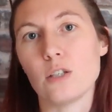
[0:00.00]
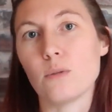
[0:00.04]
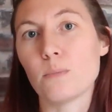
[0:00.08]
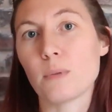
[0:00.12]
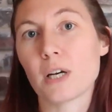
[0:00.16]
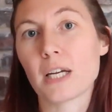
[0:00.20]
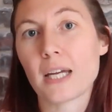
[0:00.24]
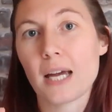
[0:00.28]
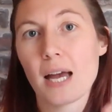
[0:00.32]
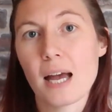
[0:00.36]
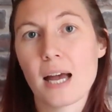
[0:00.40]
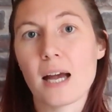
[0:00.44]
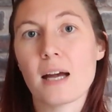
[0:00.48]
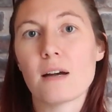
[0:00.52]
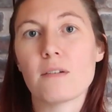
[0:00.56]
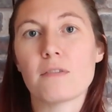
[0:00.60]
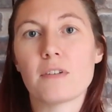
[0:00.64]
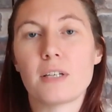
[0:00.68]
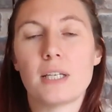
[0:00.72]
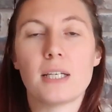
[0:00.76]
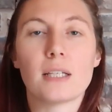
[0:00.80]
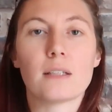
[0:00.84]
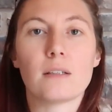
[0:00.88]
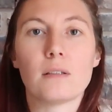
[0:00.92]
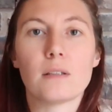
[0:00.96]
You might have
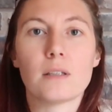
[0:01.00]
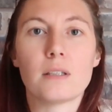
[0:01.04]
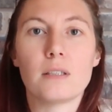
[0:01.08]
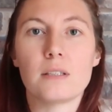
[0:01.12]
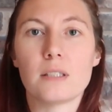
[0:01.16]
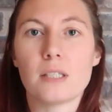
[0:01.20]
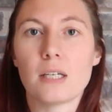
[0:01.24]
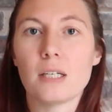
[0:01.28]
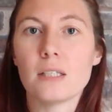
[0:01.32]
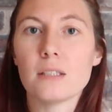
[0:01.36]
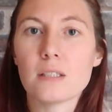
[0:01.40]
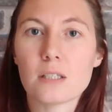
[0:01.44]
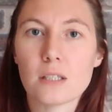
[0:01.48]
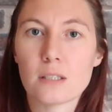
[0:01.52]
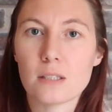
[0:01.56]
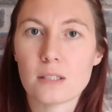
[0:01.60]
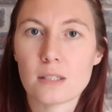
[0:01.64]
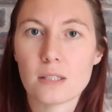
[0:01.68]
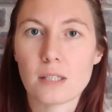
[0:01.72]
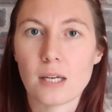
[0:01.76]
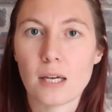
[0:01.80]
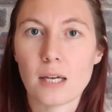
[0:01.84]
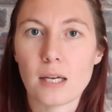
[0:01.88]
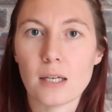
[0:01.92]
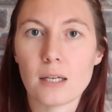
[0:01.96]
a little
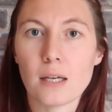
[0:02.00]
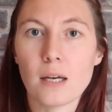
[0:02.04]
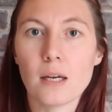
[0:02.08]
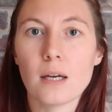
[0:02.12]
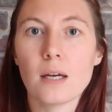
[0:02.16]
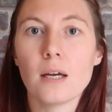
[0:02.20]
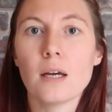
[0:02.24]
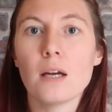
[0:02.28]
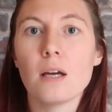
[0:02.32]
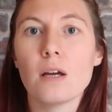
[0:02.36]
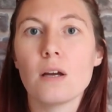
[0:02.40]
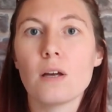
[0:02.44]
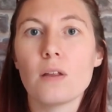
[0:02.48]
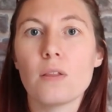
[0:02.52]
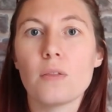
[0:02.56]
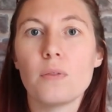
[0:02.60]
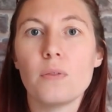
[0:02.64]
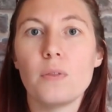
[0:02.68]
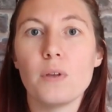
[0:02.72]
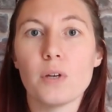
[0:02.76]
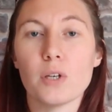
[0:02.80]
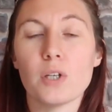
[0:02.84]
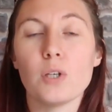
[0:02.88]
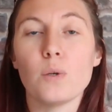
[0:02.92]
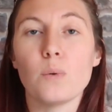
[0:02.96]
contingency
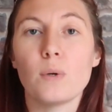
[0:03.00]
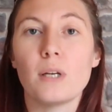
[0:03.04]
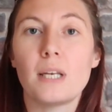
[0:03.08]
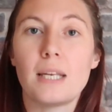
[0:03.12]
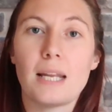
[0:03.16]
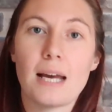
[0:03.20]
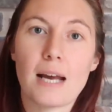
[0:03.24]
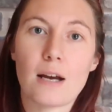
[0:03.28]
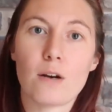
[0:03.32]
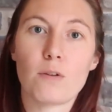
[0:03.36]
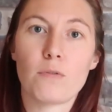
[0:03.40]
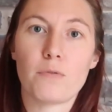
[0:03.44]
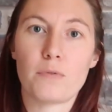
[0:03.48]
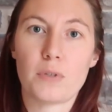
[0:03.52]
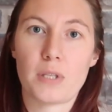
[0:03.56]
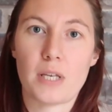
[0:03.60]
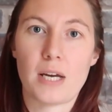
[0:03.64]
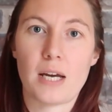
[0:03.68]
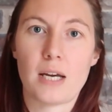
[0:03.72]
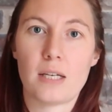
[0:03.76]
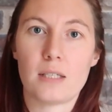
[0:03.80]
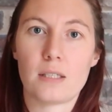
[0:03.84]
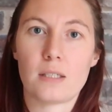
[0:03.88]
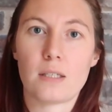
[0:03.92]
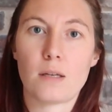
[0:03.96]
that you allow for
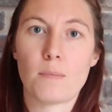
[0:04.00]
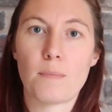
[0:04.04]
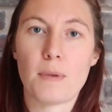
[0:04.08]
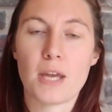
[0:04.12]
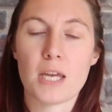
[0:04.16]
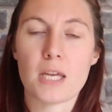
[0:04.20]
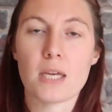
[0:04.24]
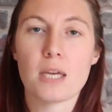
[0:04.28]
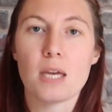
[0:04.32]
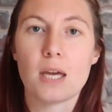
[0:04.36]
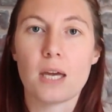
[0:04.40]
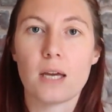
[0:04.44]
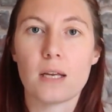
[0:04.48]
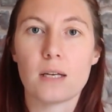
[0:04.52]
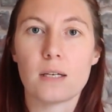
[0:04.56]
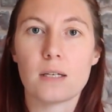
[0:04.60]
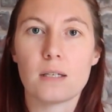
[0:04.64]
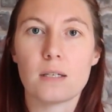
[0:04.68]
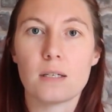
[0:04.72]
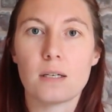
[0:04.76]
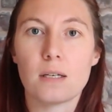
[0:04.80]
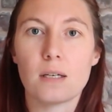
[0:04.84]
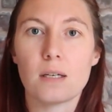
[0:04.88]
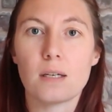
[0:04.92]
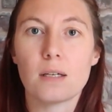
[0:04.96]
that to make it
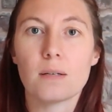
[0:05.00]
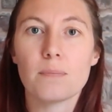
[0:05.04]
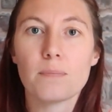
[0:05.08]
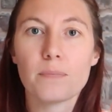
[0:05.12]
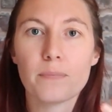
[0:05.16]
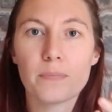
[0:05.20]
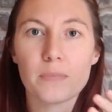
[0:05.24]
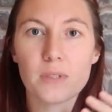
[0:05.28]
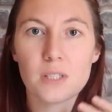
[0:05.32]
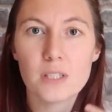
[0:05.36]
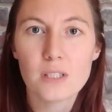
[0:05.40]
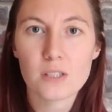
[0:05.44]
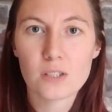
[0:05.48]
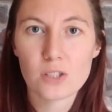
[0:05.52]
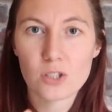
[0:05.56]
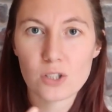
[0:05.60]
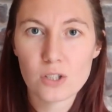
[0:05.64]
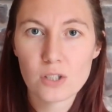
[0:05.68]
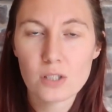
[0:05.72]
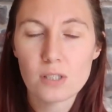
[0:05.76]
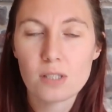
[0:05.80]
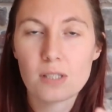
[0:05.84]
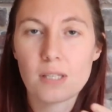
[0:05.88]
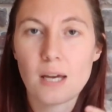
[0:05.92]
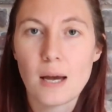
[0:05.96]

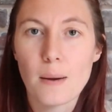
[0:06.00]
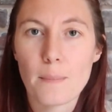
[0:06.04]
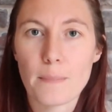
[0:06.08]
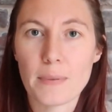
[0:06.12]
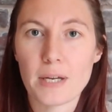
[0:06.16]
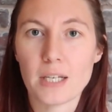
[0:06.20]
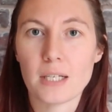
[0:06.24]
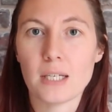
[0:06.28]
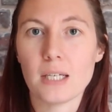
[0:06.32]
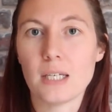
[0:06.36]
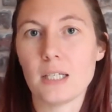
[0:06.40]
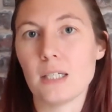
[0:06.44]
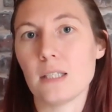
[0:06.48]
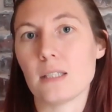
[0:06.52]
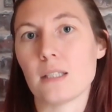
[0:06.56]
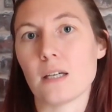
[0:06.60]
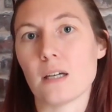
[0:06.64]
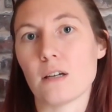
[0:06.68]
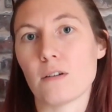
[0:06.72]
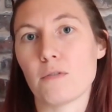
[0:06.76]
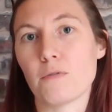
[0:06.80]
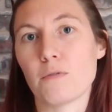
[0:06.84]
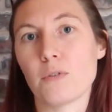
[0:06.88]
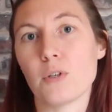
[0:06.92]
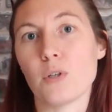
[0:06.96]
just that bit
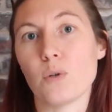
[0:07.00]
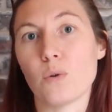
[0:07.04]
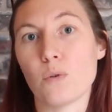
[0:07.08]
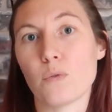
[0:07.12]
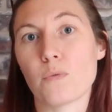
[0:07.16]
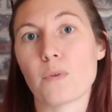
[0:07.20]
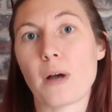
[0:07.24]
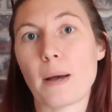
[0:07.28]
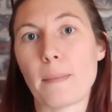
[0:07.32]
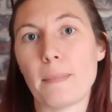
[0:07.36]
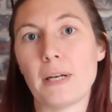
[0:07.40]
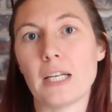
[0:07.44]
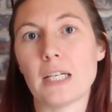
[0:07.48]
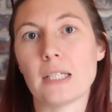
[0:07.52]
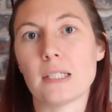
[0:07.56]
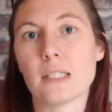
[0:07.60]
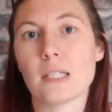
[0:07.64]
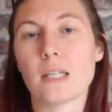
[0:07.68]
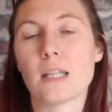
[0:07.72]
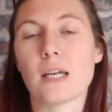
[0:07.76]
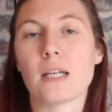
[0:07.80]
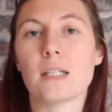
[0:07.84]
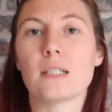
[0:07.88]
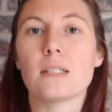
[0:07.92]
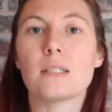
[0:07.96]
easier for your family
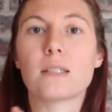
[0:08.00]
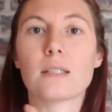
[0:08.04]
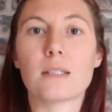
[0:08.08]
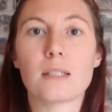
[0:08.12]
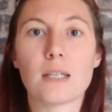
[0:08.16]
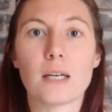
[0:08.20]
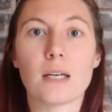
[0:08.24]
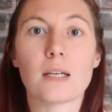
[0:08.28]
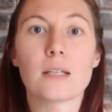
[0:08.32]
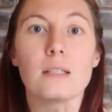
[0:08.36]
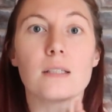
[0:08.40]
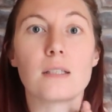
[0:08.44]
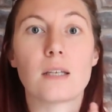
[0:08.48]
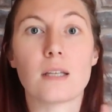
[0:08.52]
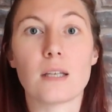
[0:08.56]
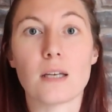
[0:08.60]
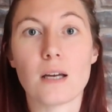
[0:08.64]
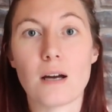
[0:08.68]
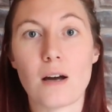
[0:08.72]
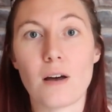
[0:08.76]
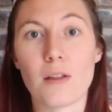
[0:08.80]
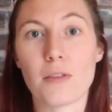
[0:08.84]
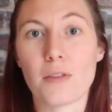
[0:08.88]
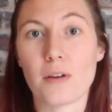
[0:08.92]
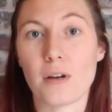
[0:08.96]
to then stick to the
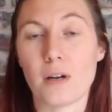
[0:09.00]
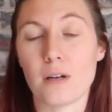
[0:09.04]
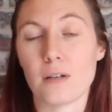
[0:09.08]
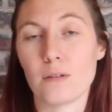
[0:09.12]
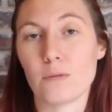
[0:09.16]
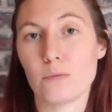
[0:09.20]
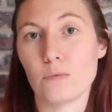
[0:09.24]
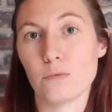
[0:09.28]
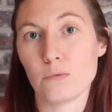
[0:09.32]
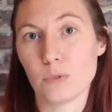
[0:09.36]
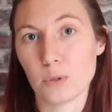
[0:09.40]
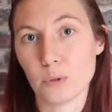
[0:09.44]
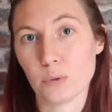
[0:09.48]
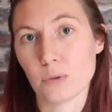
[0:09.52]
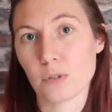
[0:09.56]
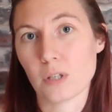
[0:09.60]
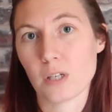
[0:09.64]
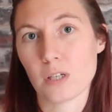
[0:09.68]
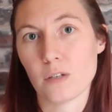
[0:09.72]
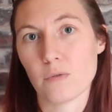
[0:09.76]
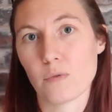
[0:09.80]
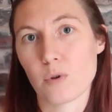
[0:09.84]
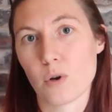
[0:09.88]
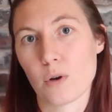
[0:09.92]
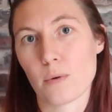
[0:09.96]
other rules
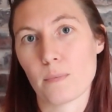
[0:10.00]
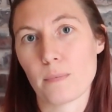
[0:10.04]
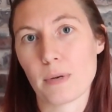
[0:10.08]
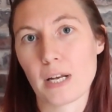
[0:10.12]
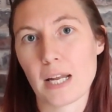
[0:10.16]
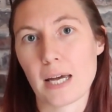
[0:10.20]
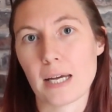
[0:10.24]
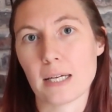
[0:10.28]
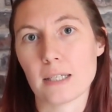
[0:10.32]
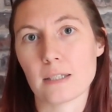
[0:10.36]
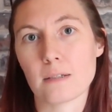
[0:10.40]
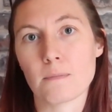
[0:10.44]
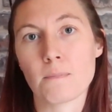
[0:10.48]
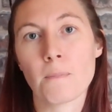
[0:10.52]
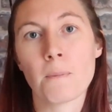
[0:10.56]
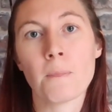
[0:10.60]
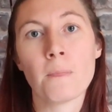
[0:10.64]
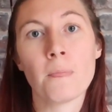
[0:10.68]
that you've got in place.